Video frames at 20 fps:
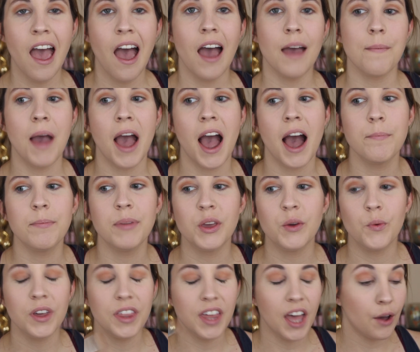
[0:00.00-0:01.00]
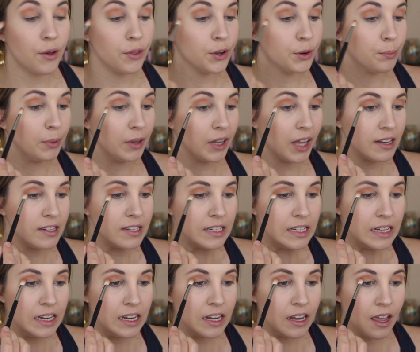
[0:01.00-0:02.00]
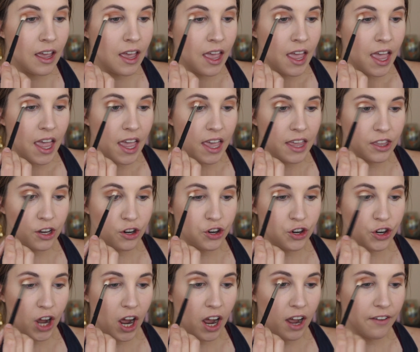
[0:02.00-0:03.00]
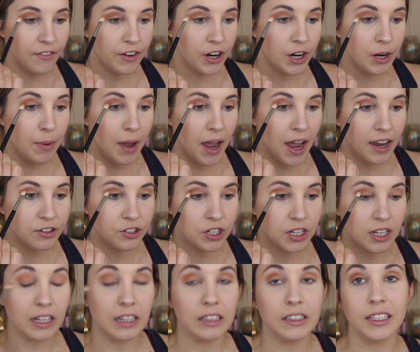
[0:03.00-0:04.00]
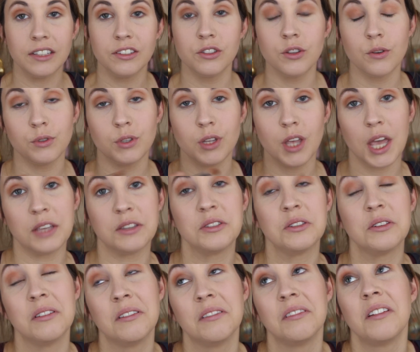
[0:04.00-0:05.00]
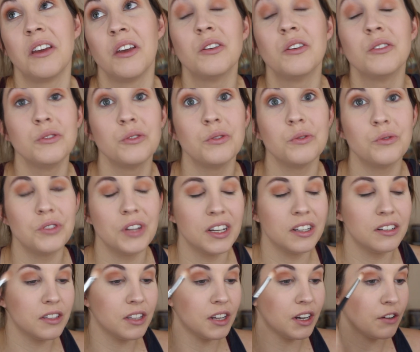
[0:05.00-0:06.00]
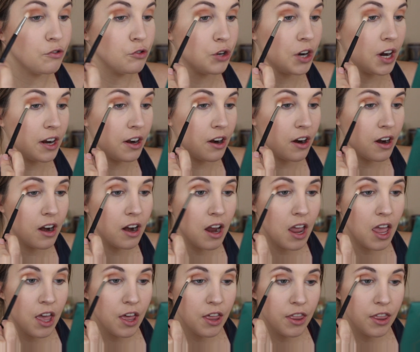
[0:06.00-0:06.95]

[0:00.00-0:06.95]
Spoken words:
I'm happy with how they're blending, and they're not very patchy, at least those last two shades that I've tried are.